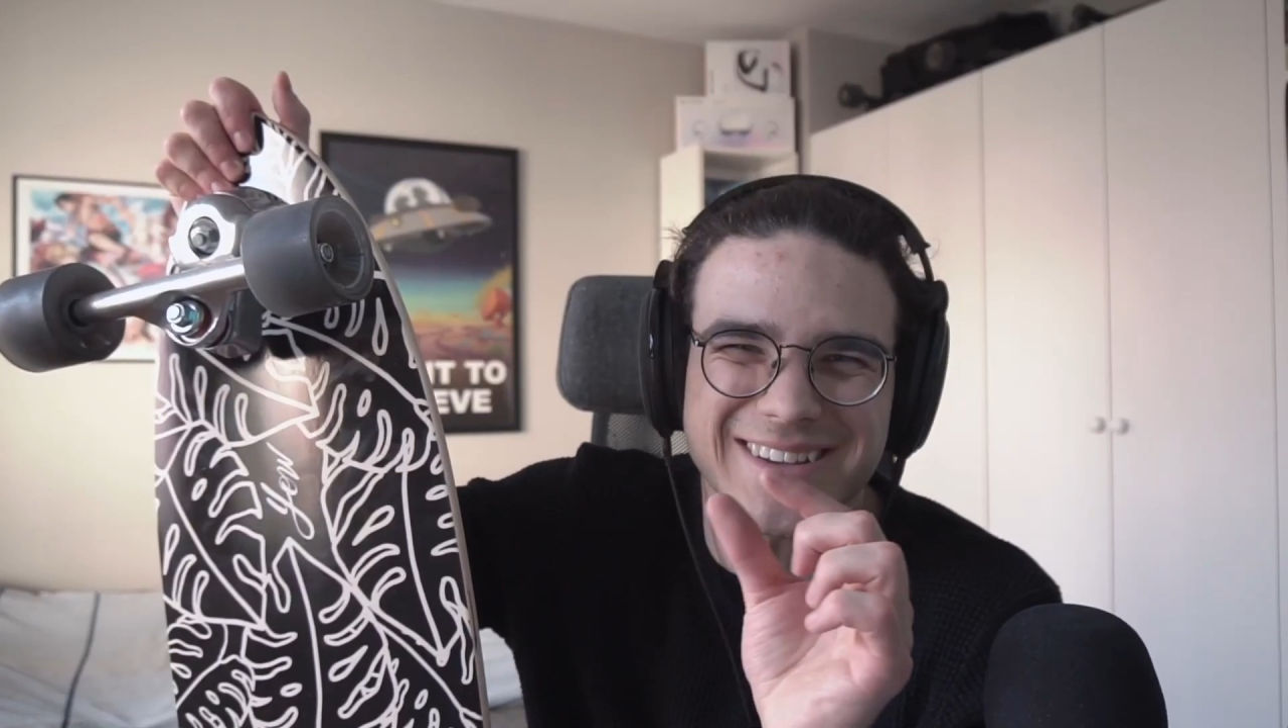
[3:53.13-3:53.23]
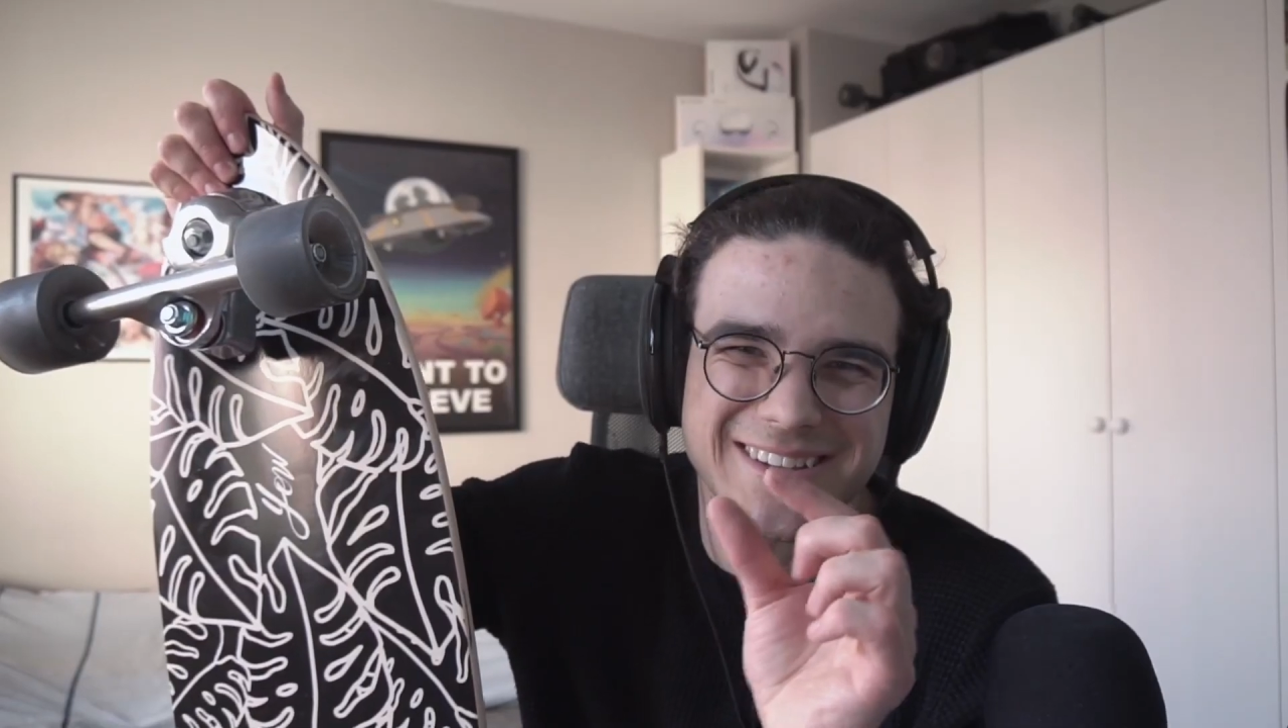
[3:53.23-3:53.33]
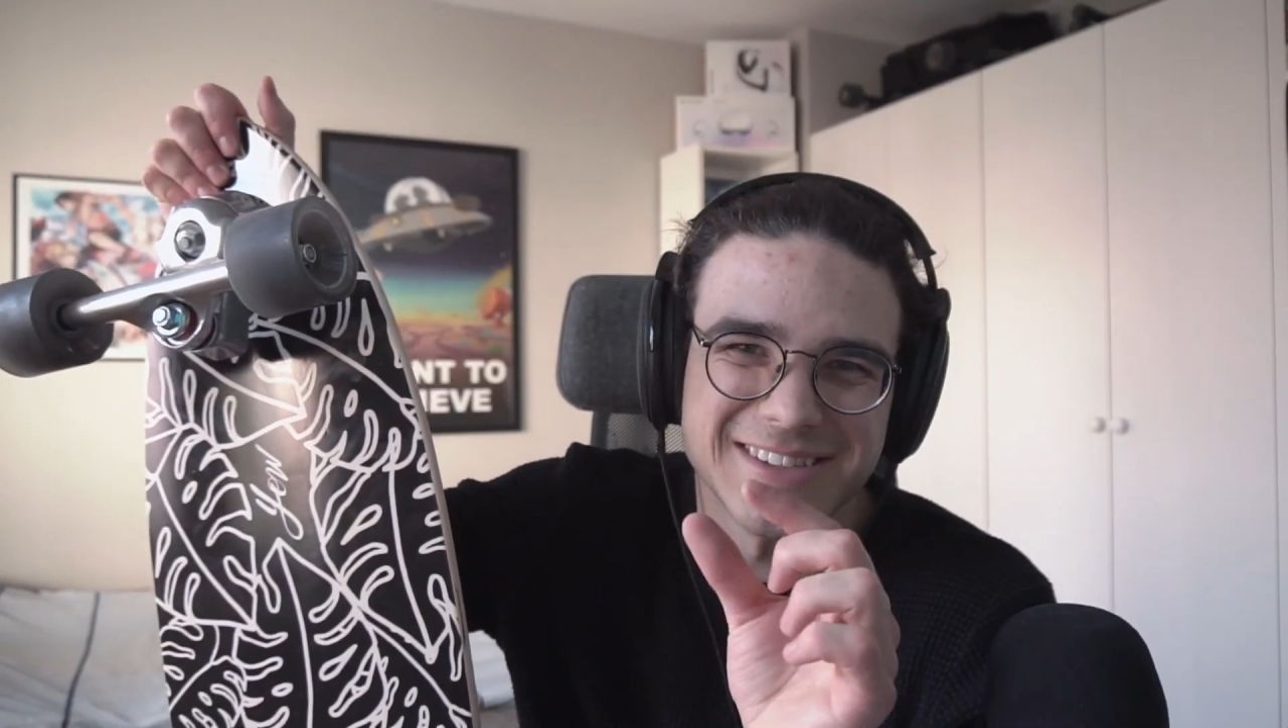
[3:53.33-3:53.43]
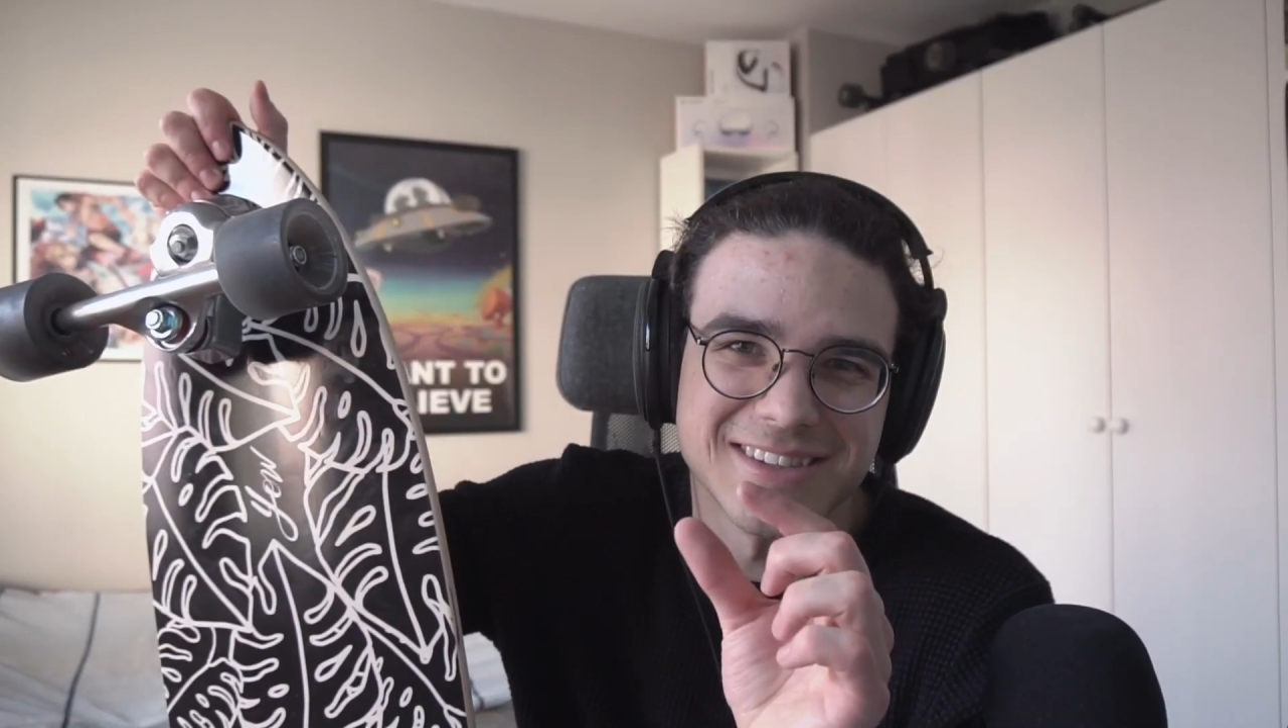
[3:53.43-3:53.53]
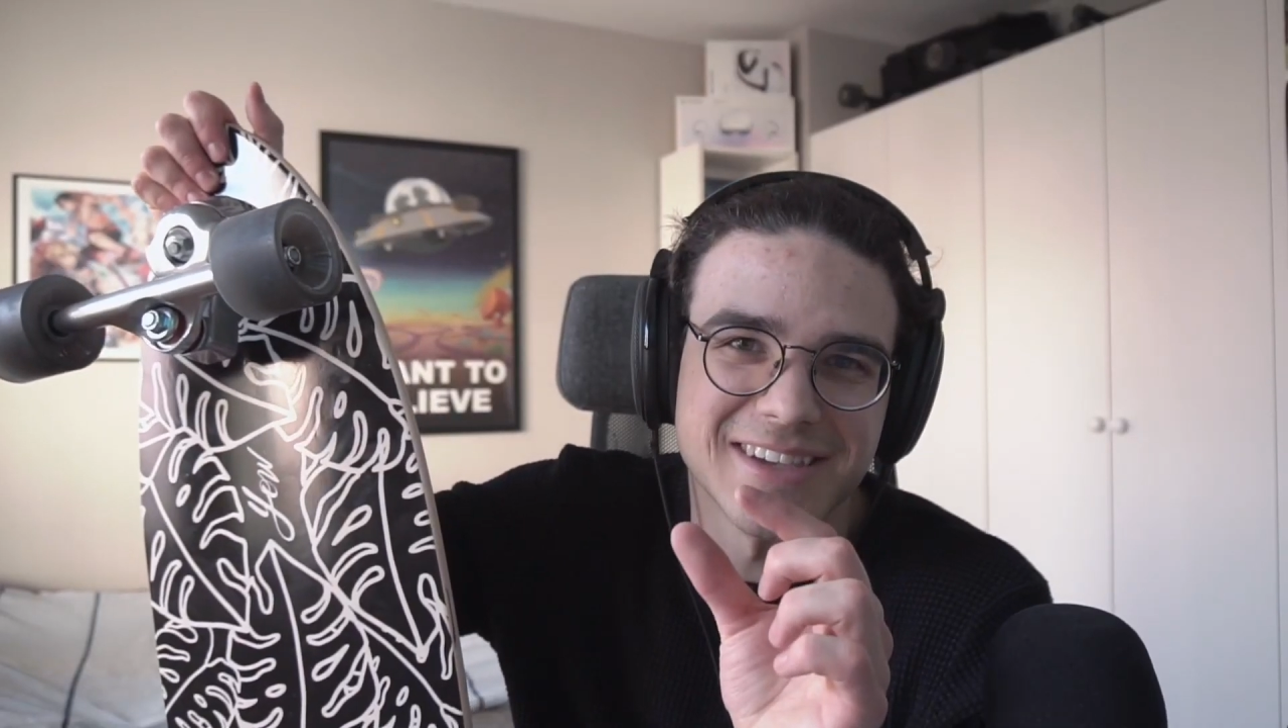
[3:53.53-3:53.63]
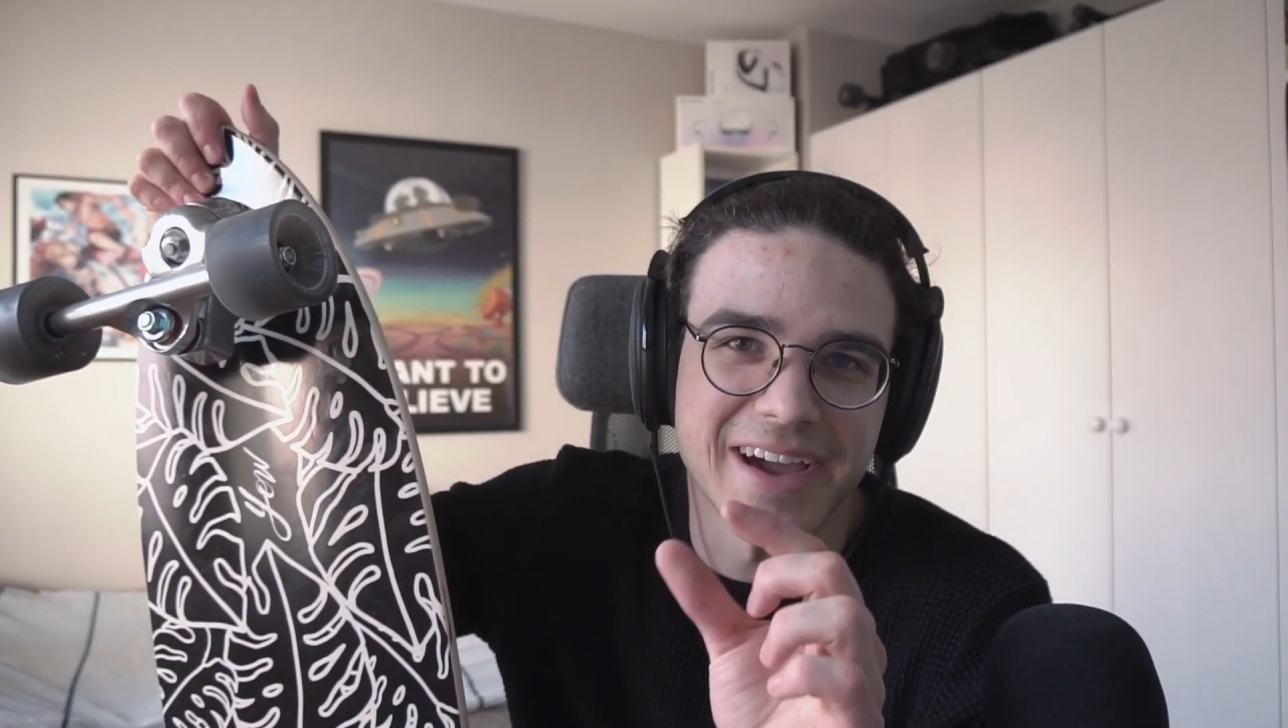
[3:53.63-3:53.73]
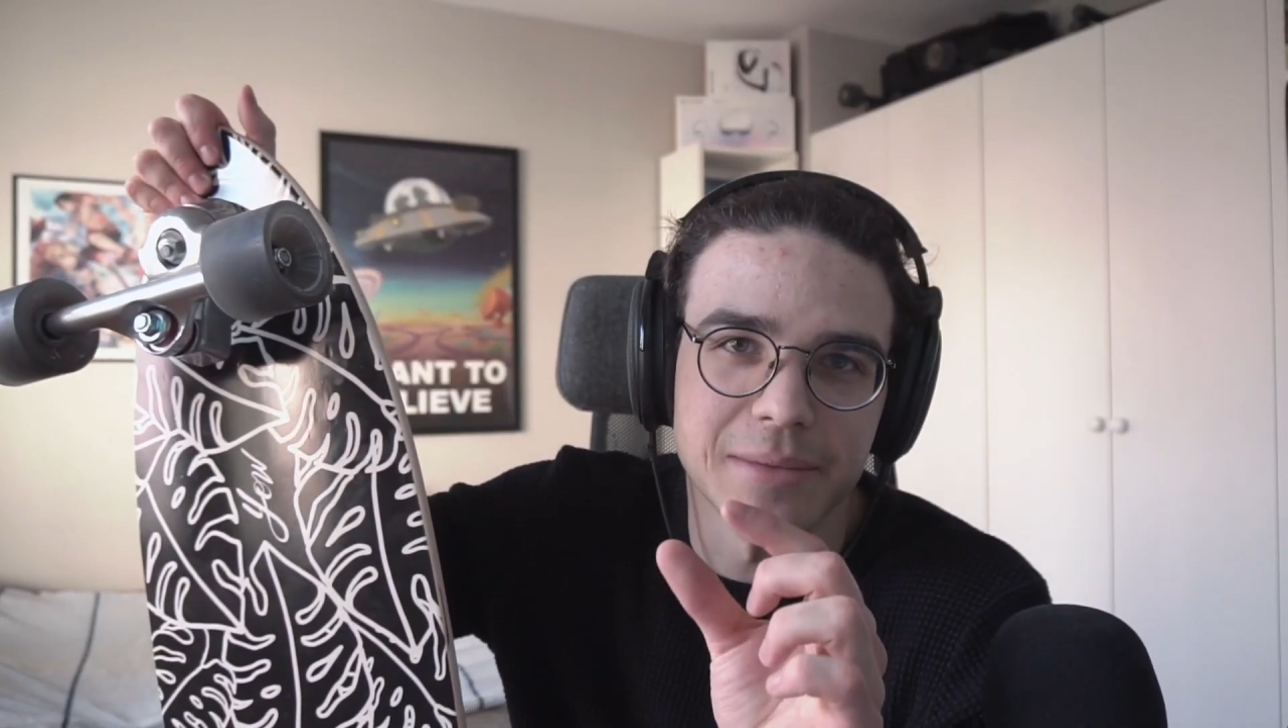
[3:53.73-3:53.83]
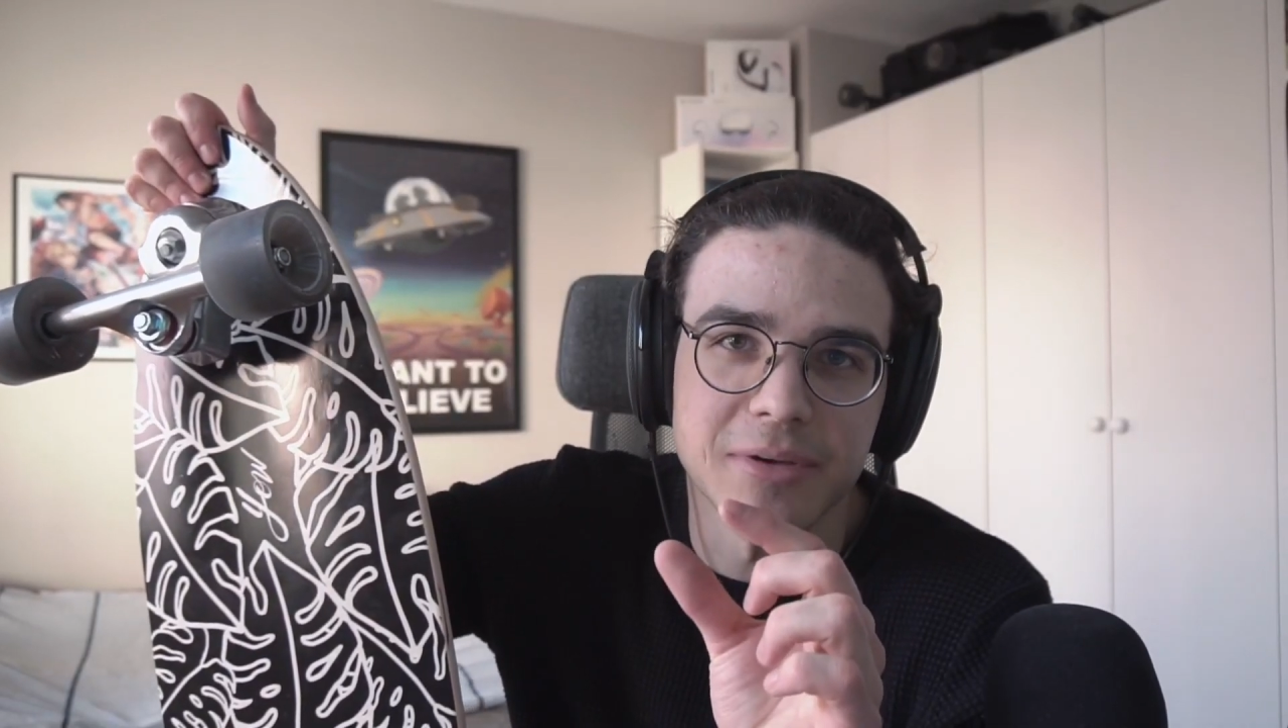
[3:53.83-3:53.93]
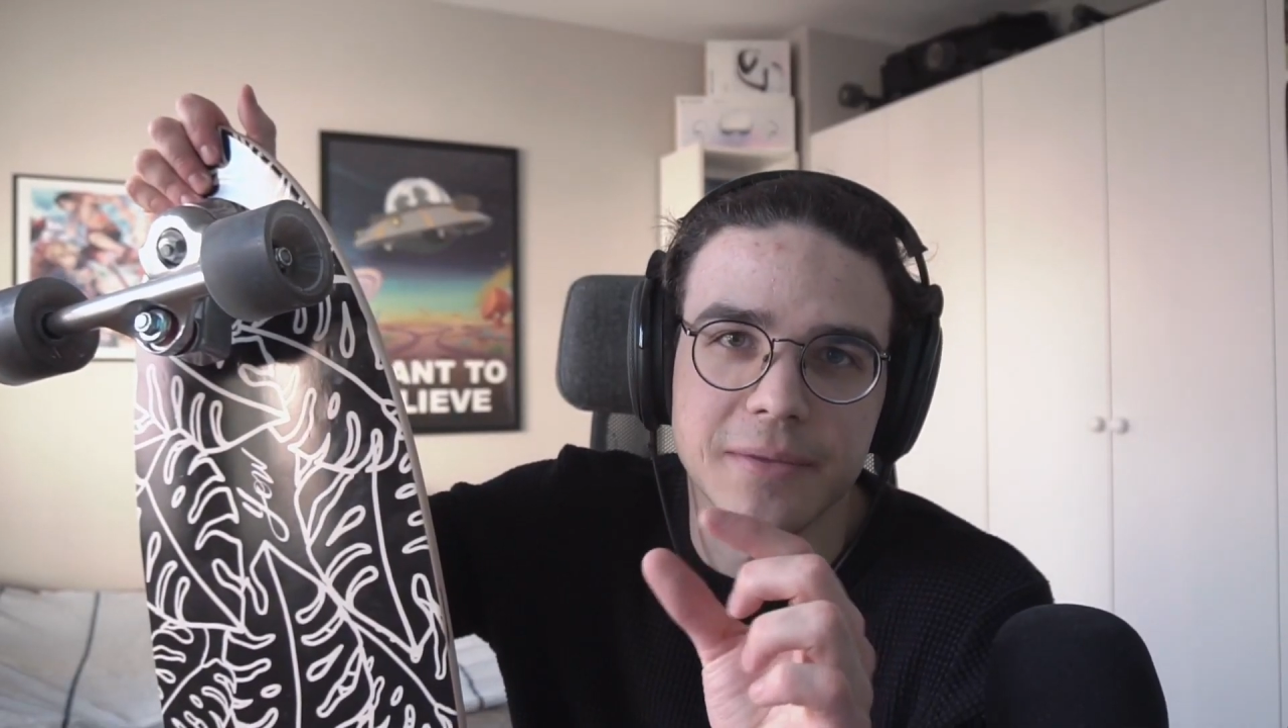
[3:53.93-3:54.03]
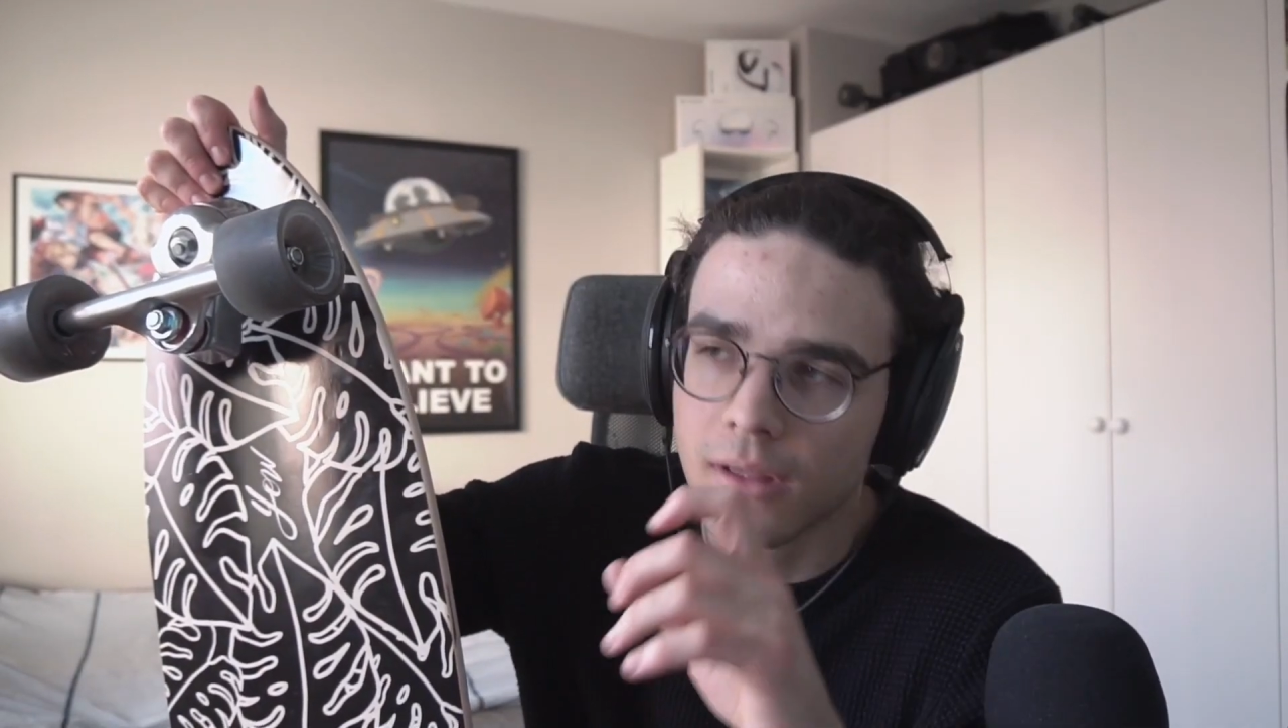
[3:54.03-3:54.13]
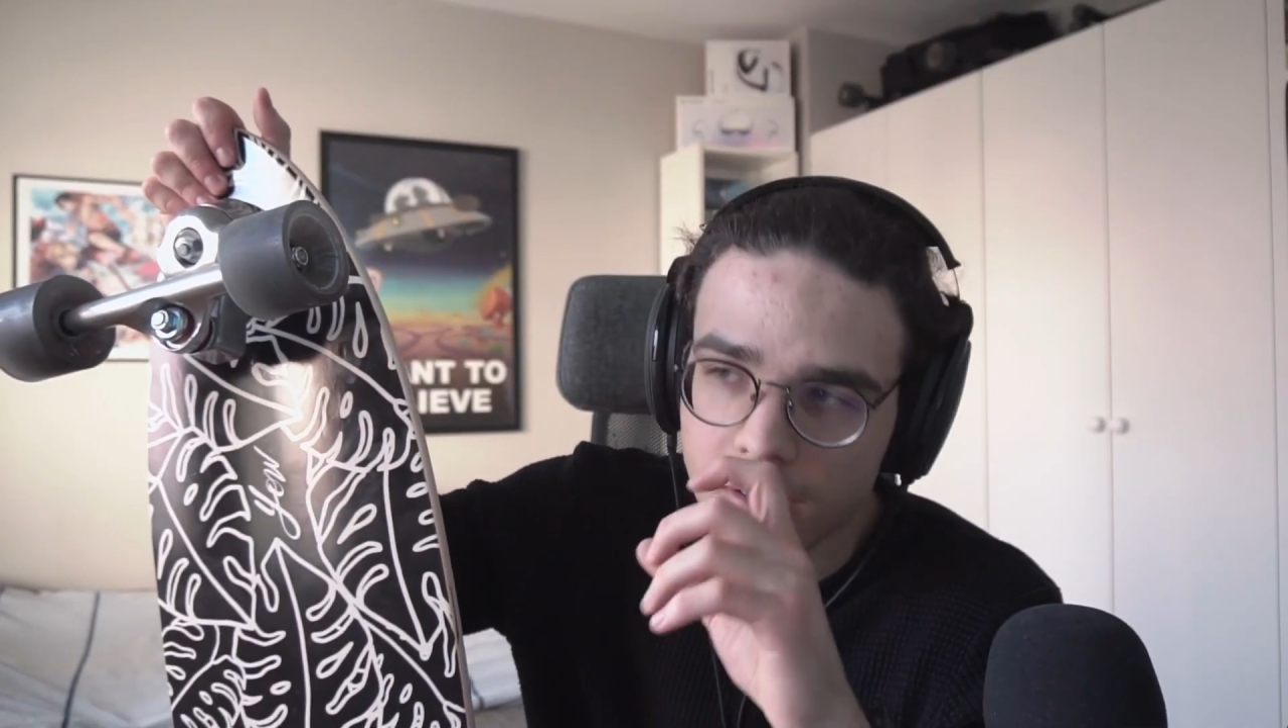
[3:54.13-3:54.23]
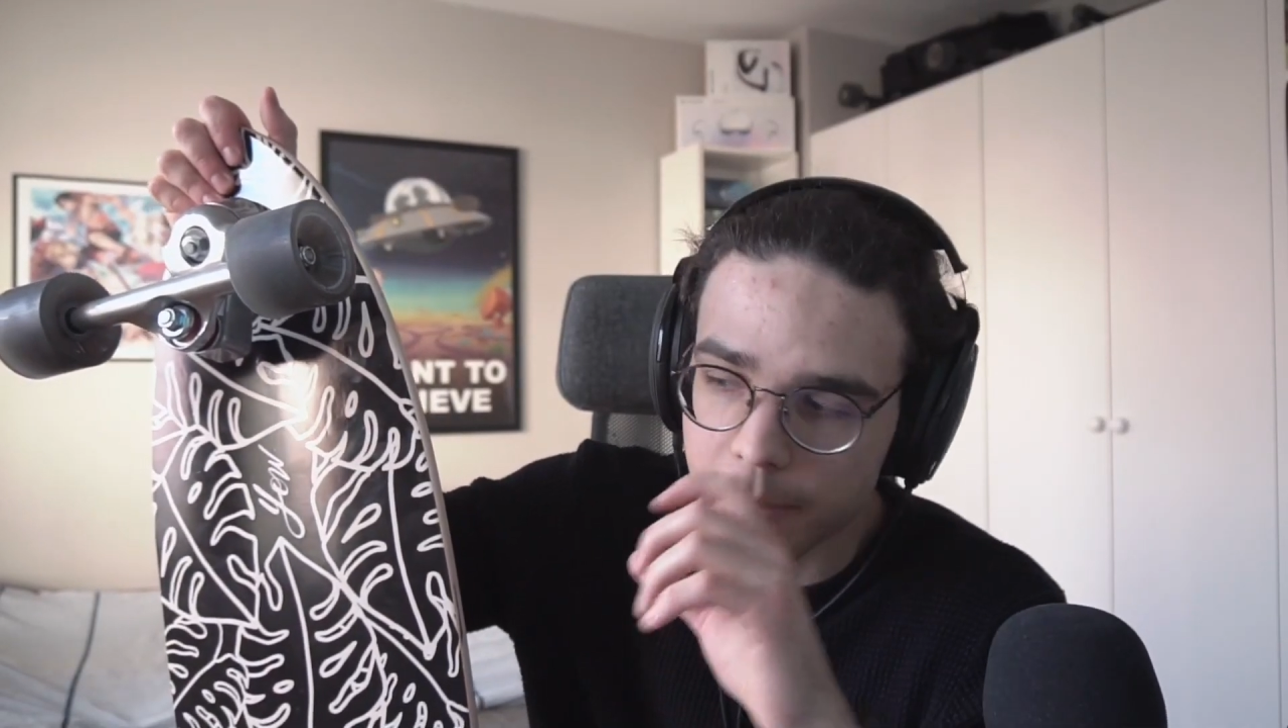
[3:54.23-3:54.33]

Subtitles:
just a tiny bit,